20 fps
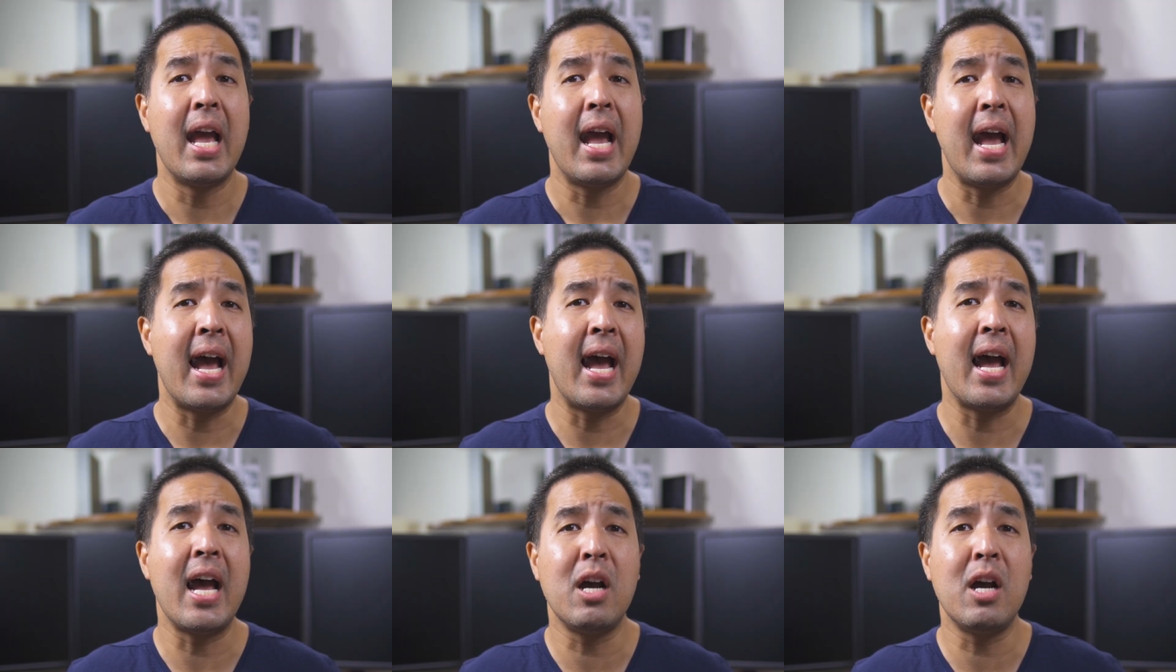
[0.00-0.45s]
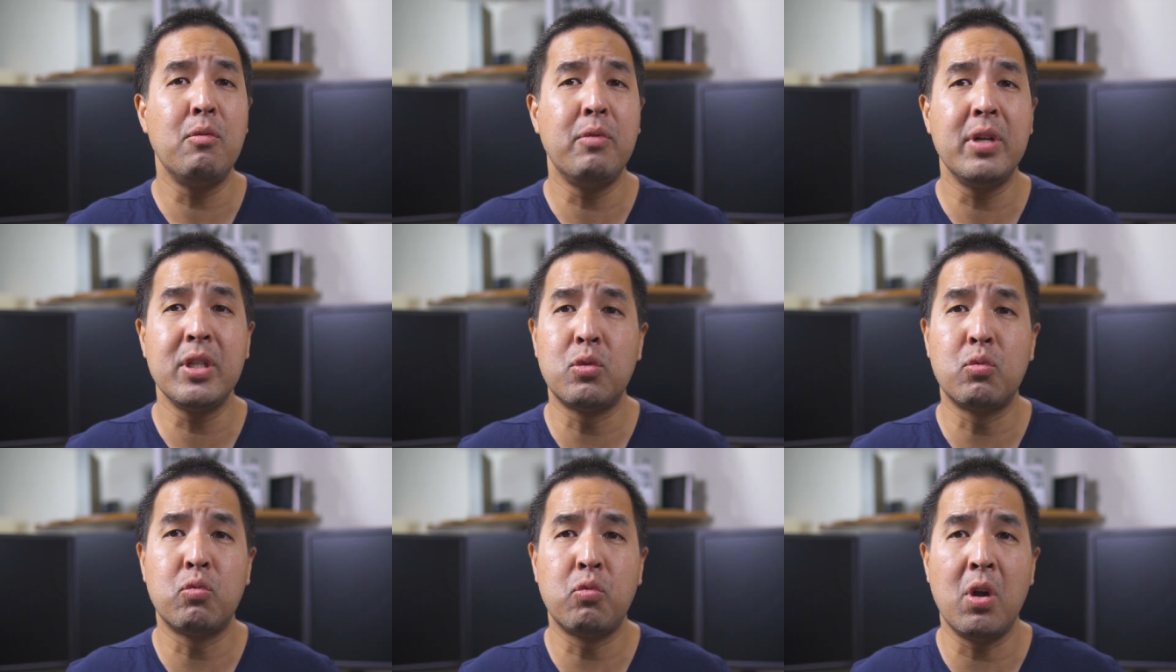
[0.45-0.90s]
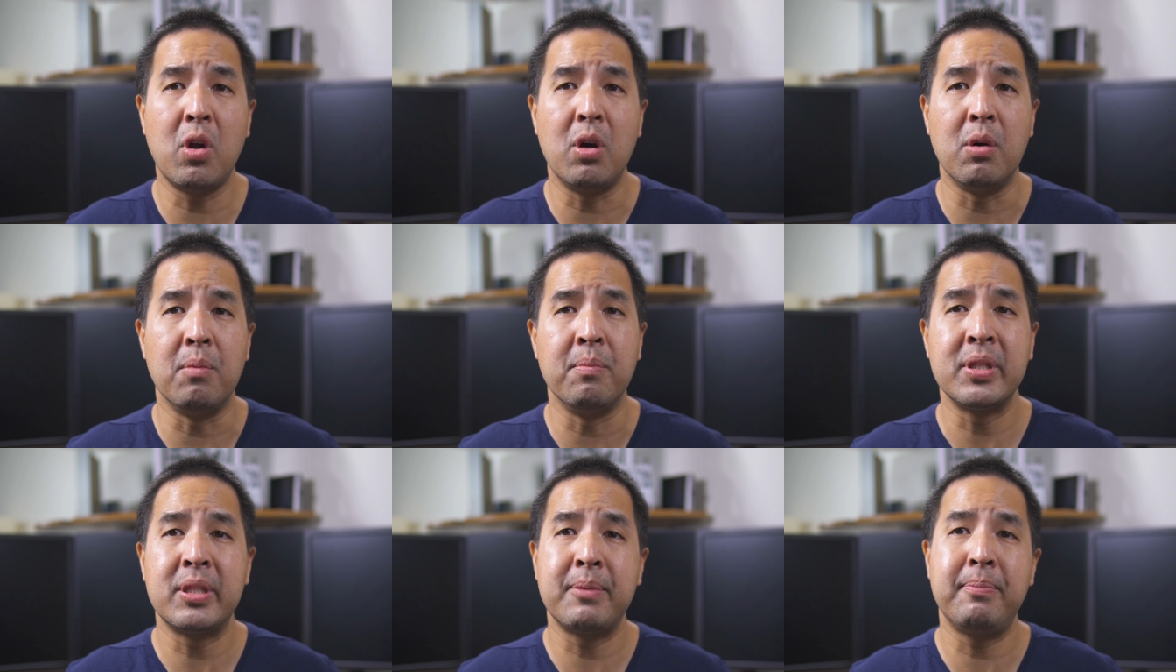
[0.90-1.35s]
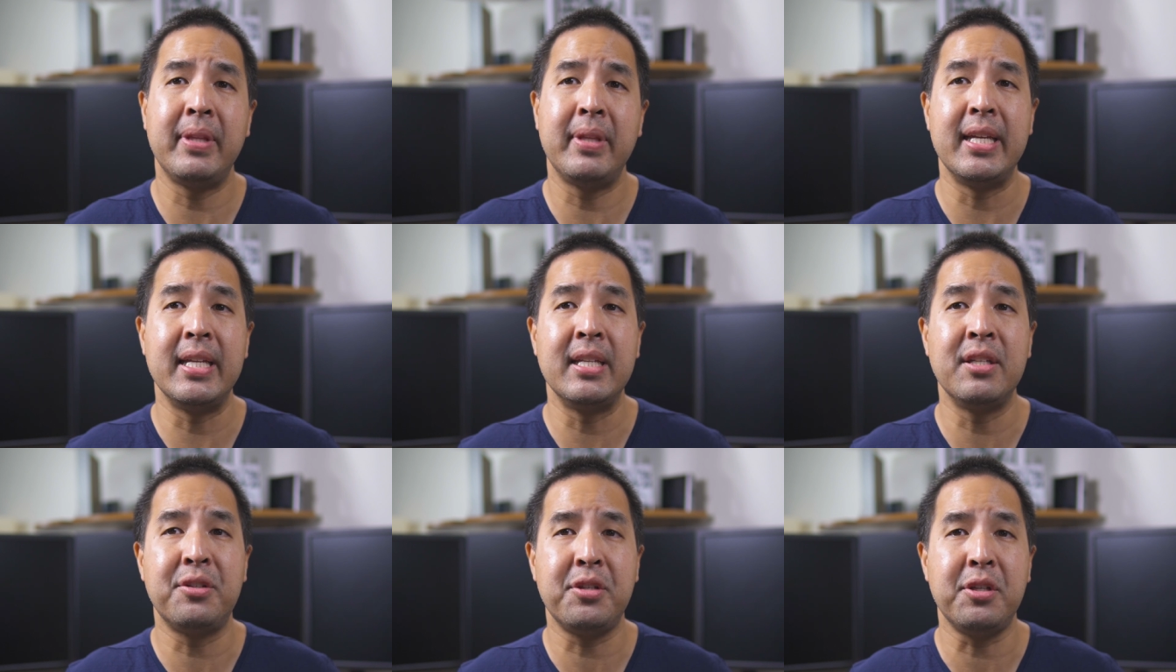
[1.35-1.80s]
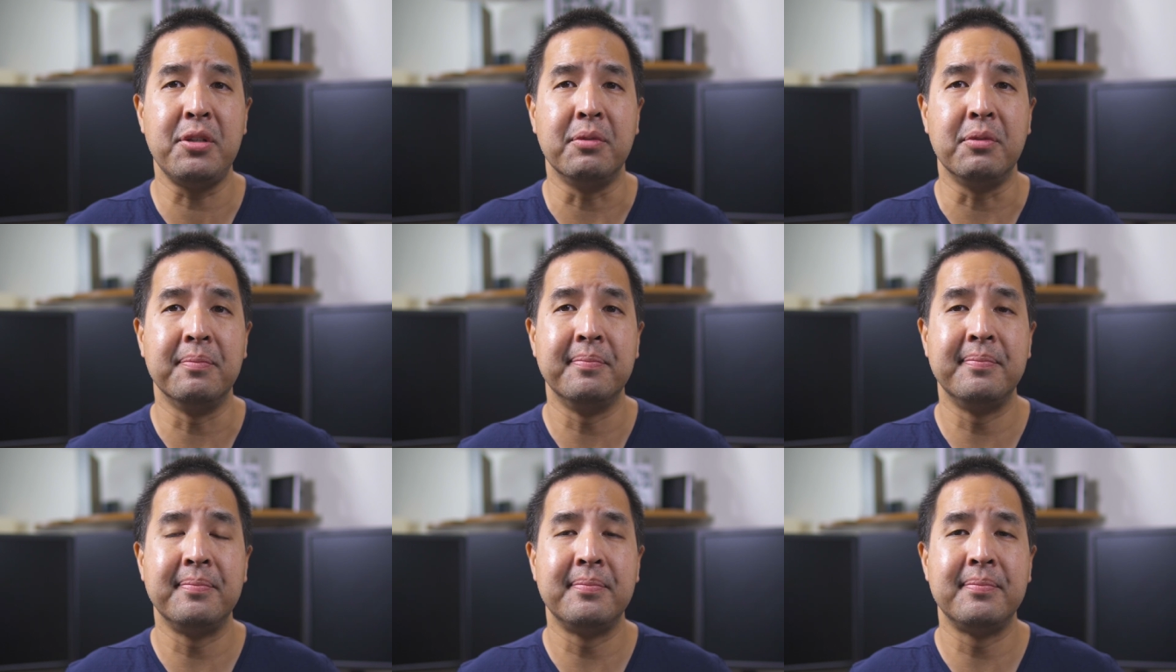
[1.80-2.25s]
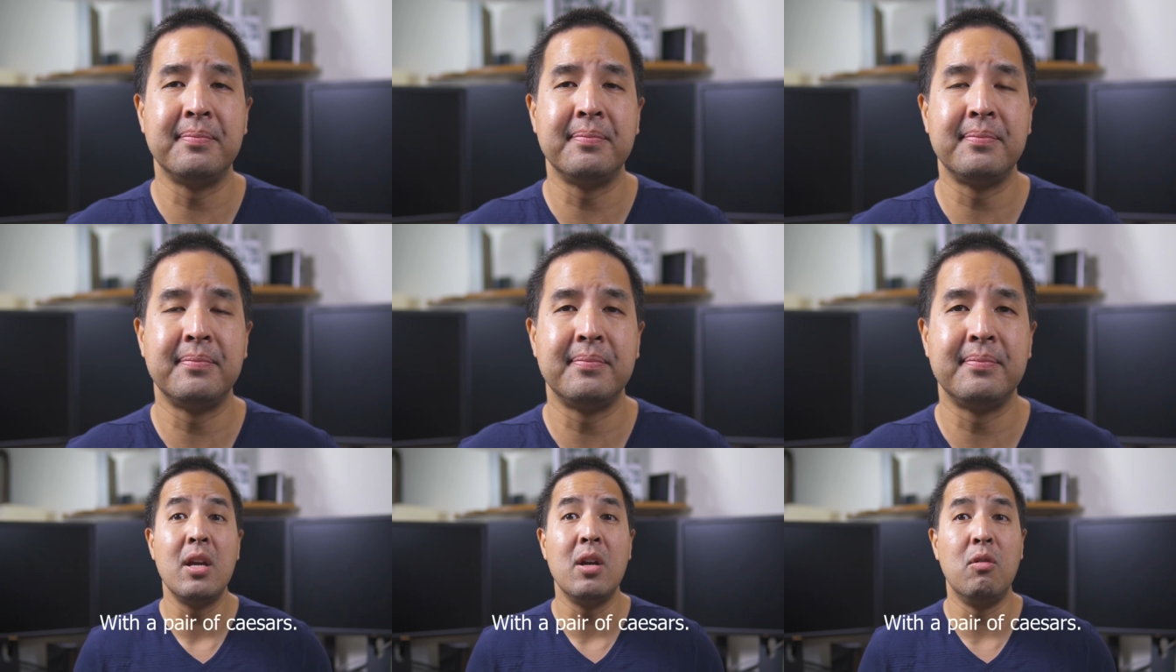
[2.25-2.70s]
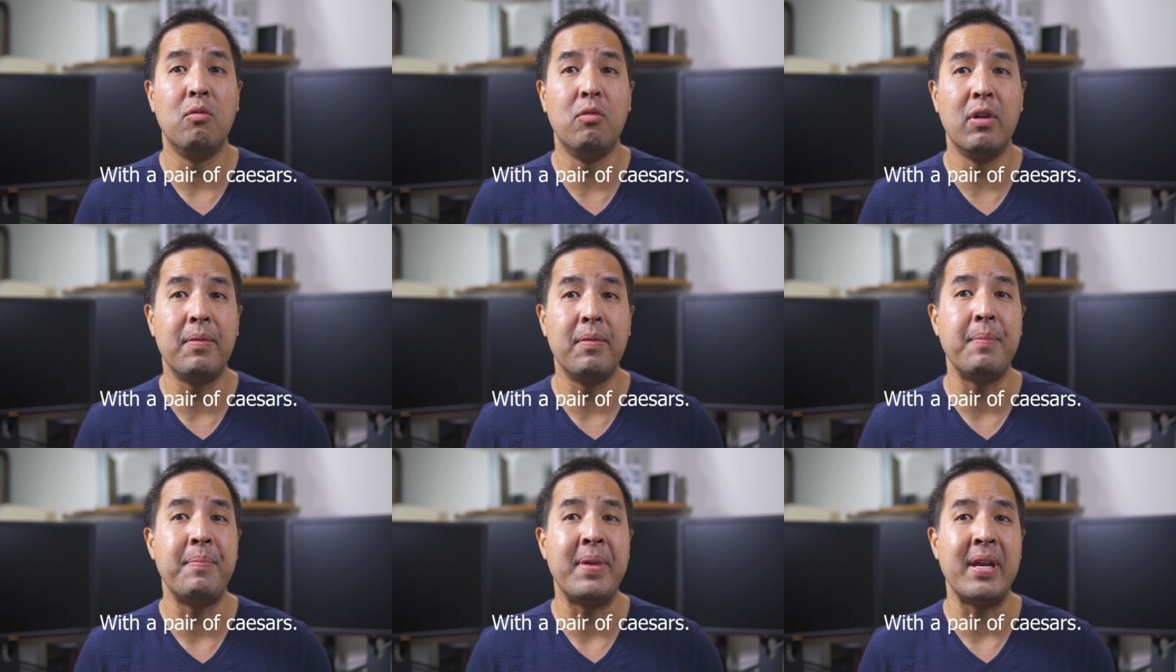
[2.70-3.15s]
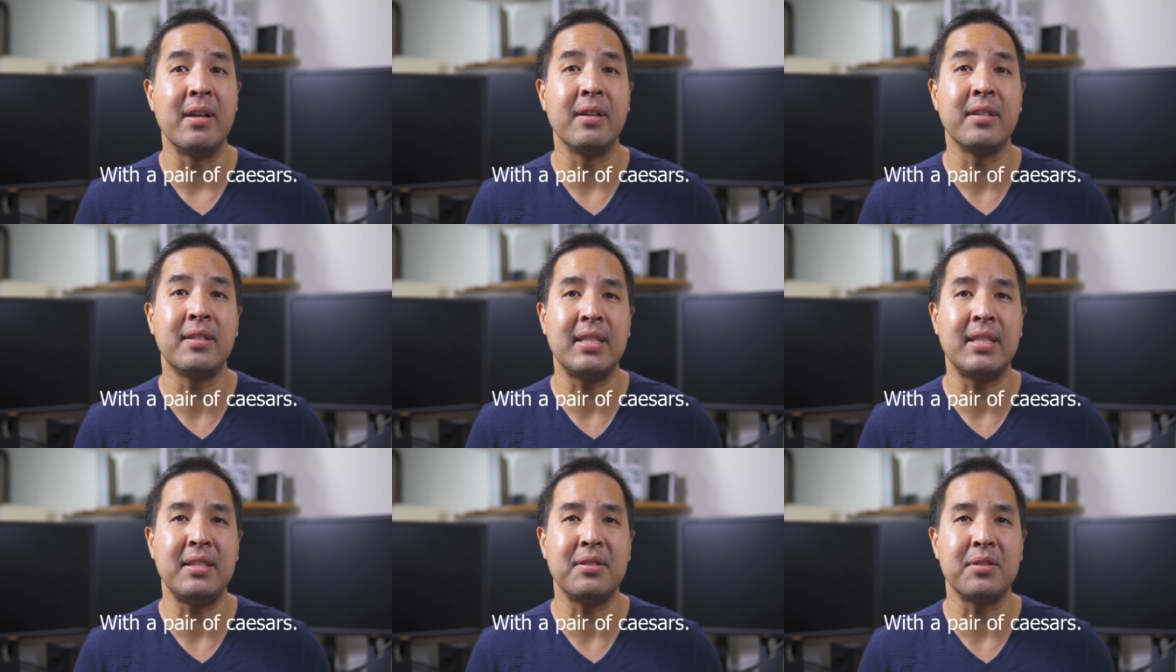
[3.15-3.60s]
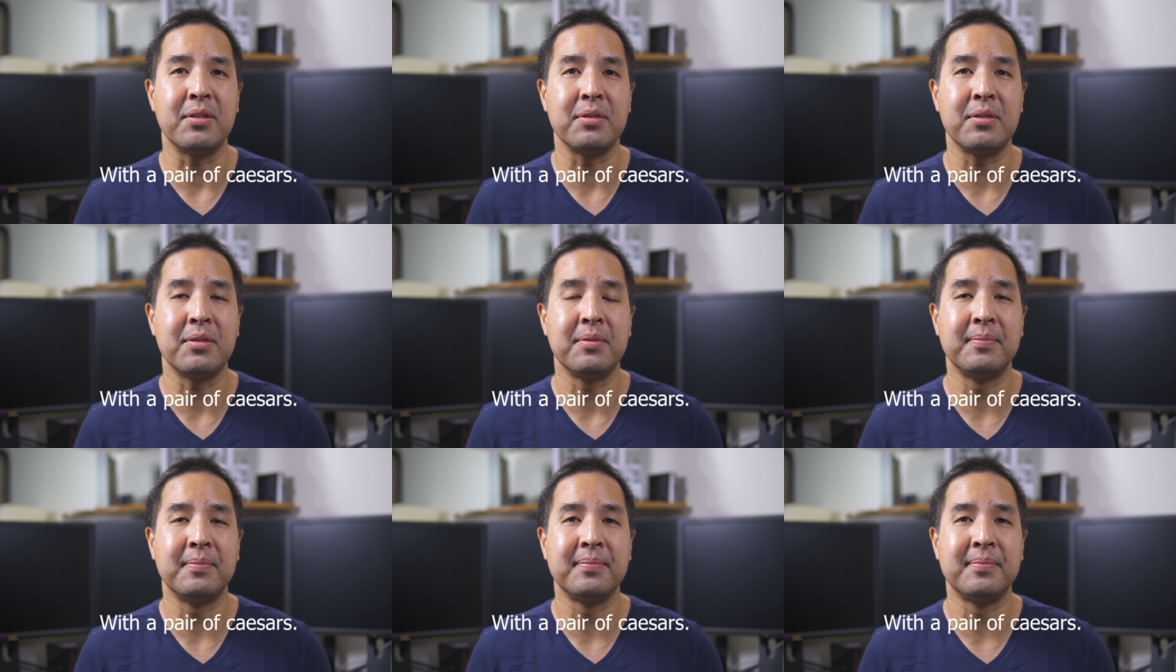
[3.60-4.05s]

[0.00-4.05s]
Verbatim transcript: How was Rome split in two? With a pair of scissors.